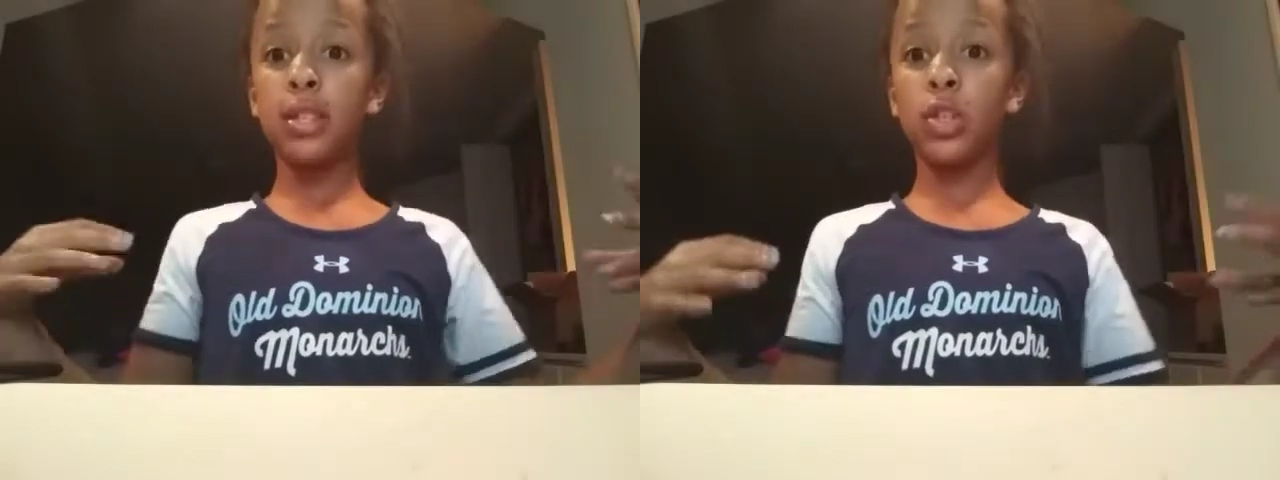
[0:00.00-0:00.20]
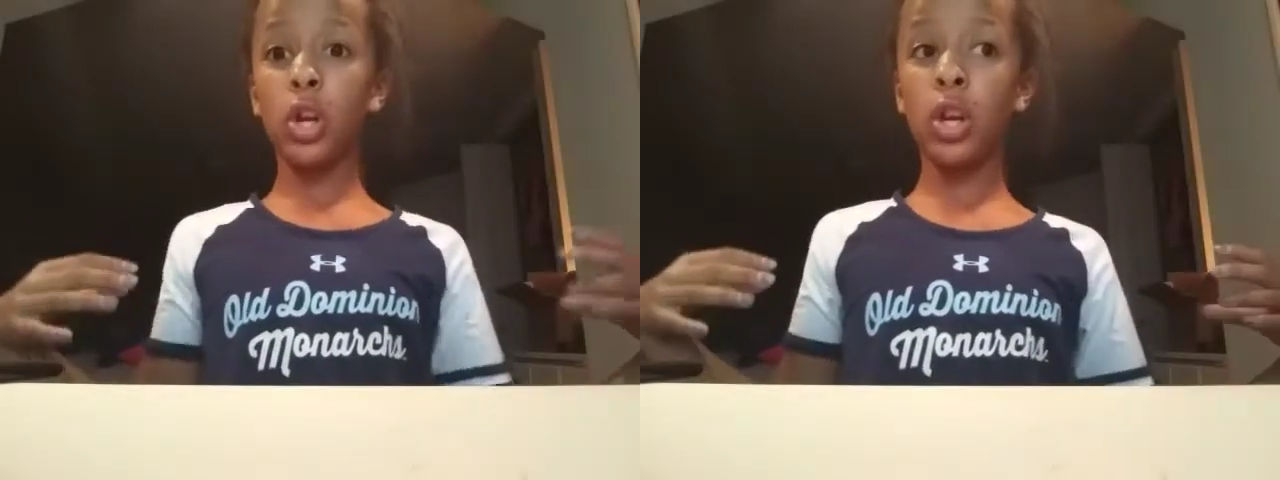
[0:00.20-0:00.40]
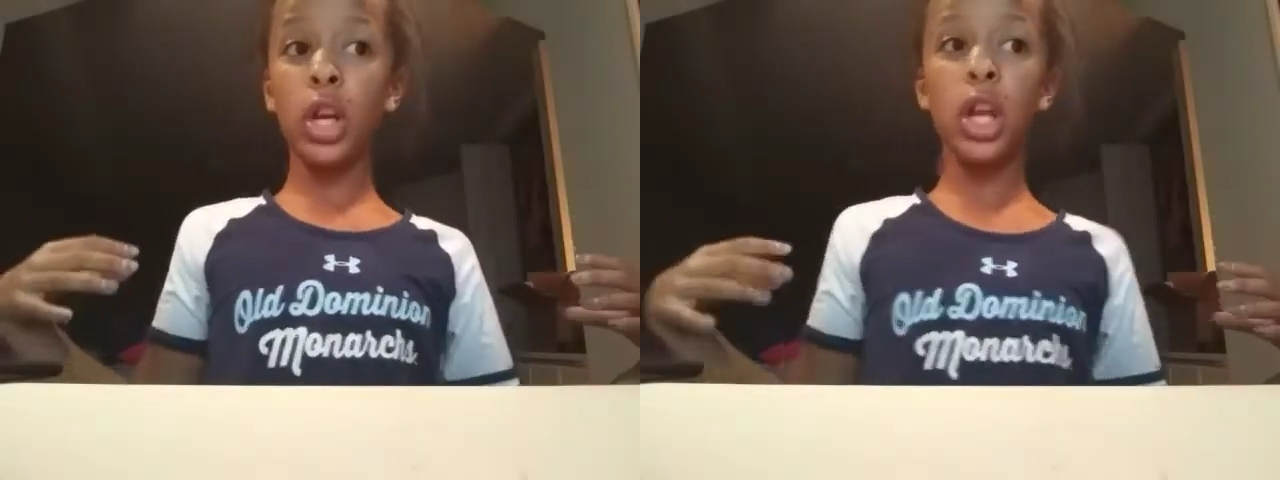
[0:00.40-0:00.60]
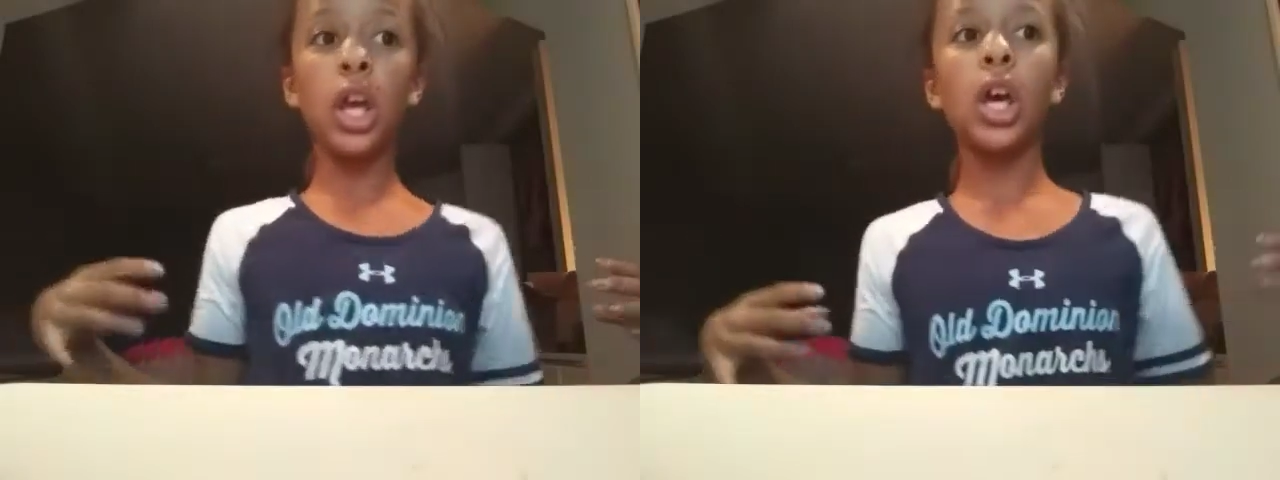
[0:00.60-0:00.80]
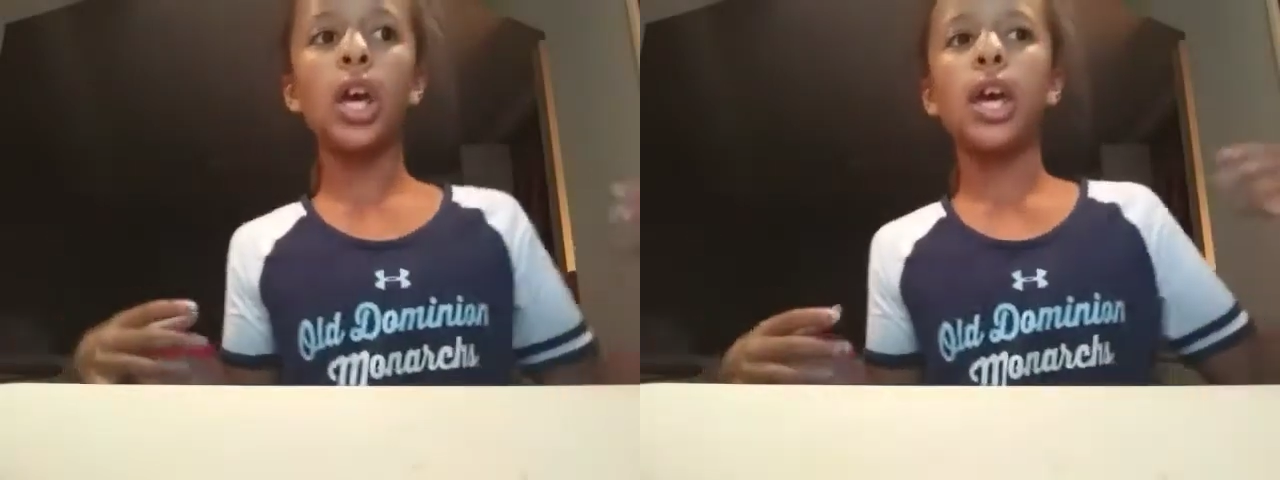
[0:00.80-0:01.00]

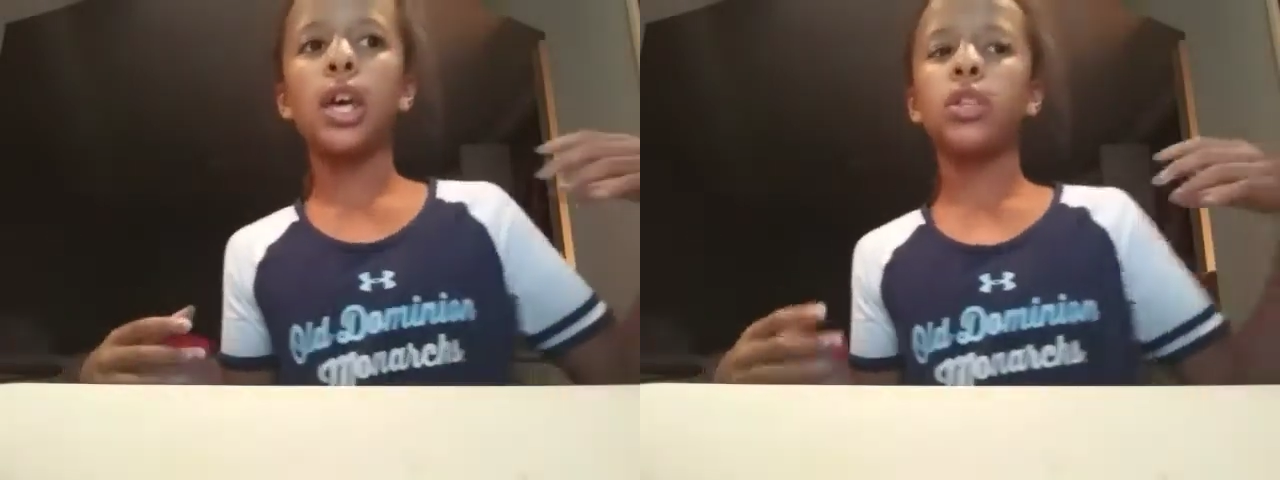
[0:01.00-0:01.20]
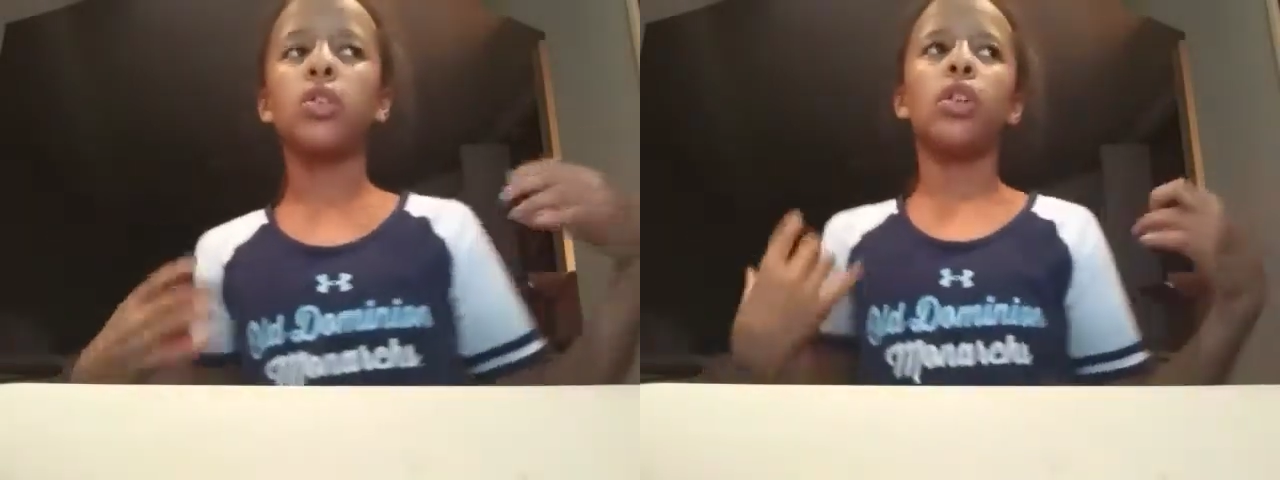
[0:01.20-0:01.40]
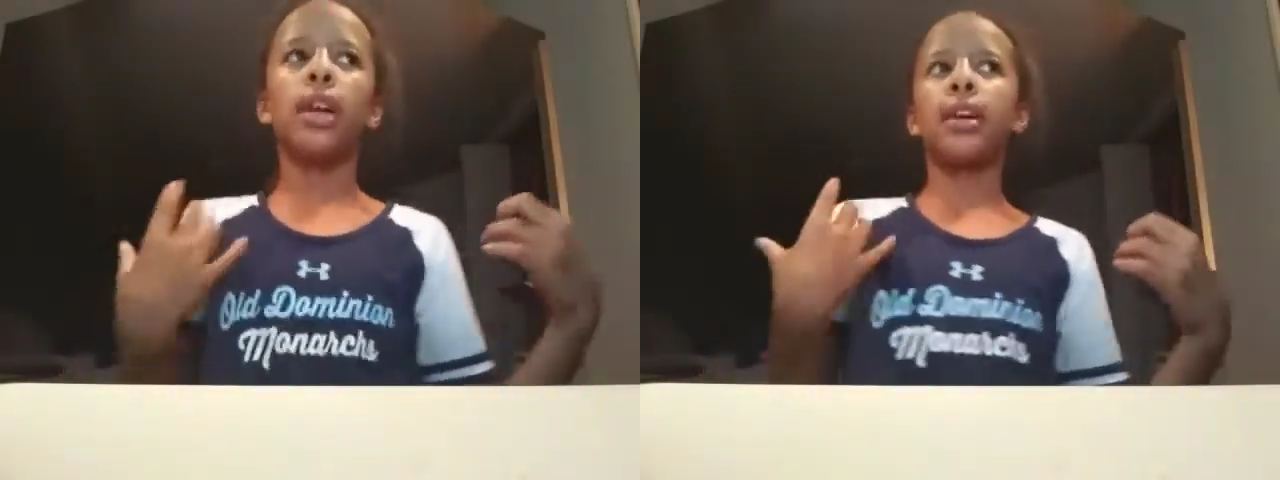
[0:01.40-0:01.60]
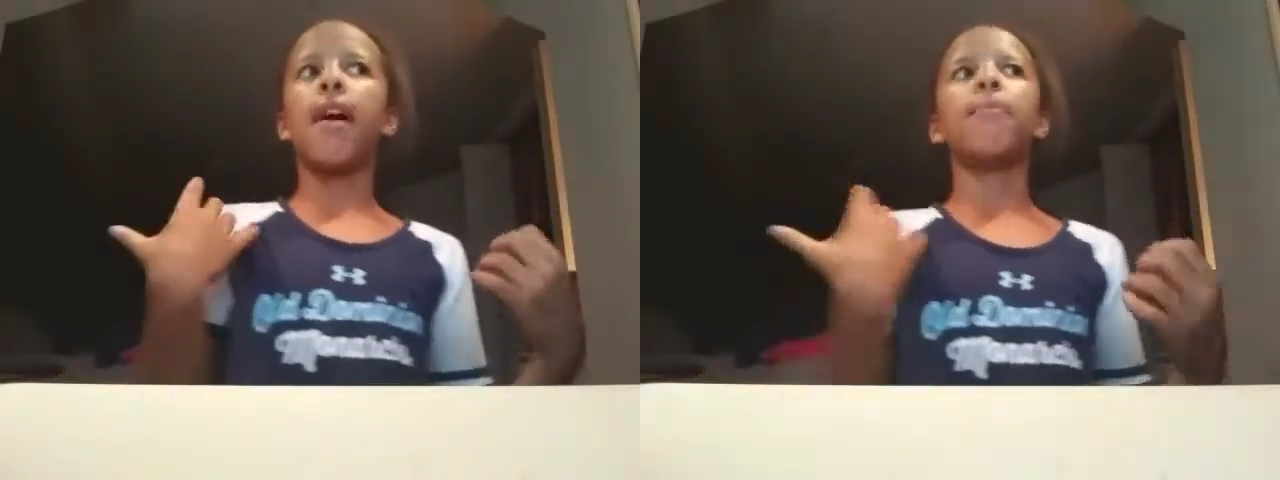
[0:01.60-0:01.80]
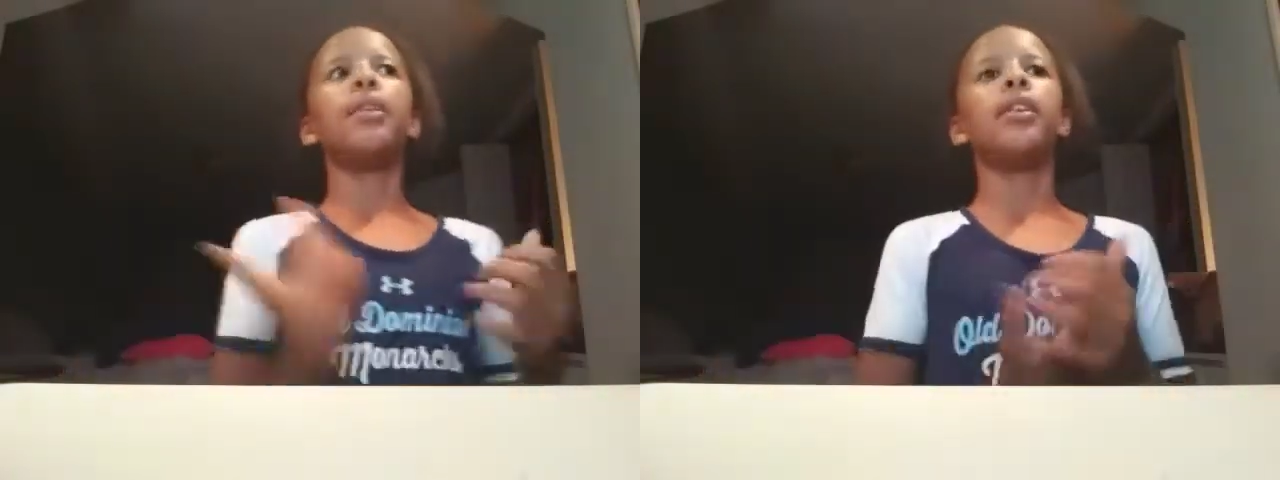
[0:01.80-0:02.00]
started. So like
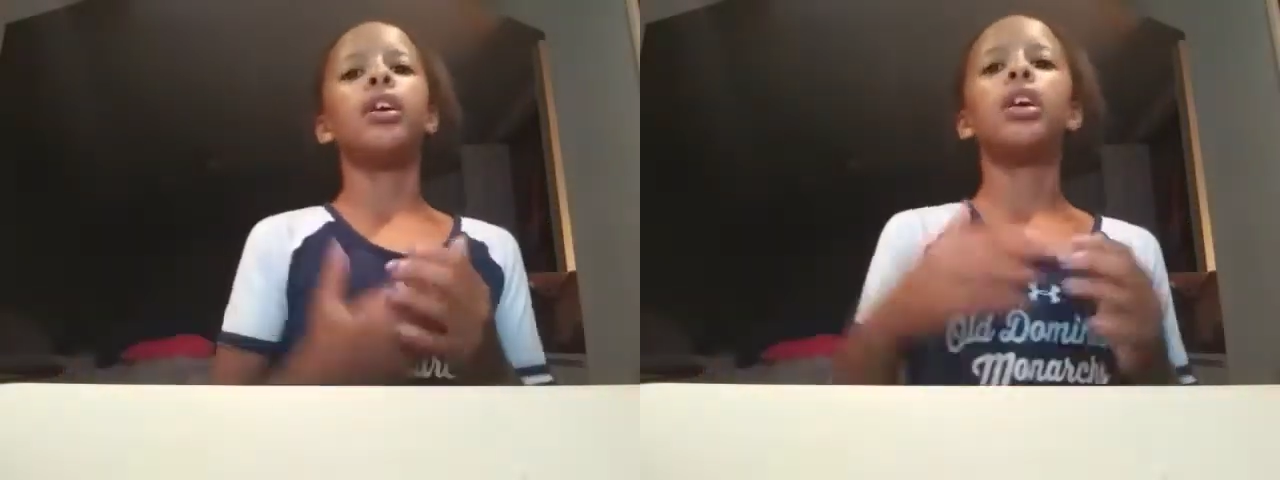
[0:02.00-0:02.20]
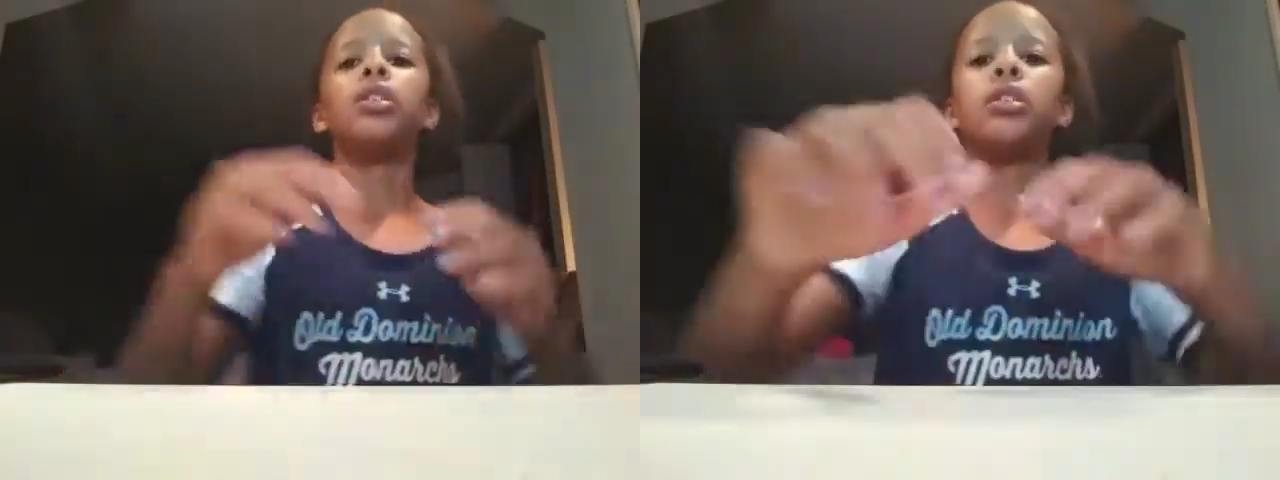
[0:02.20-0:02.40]
I've been